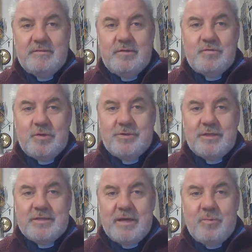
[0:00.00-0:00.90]
You taught
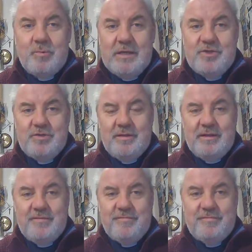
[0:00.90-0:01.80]
us how we should
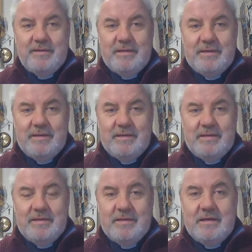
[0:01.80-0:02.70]
live,
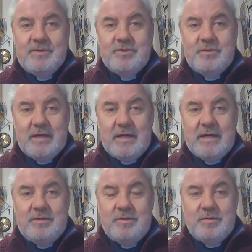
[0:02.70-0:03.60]
and you
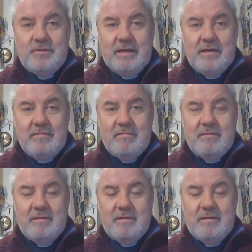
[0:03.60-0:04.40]
died your death.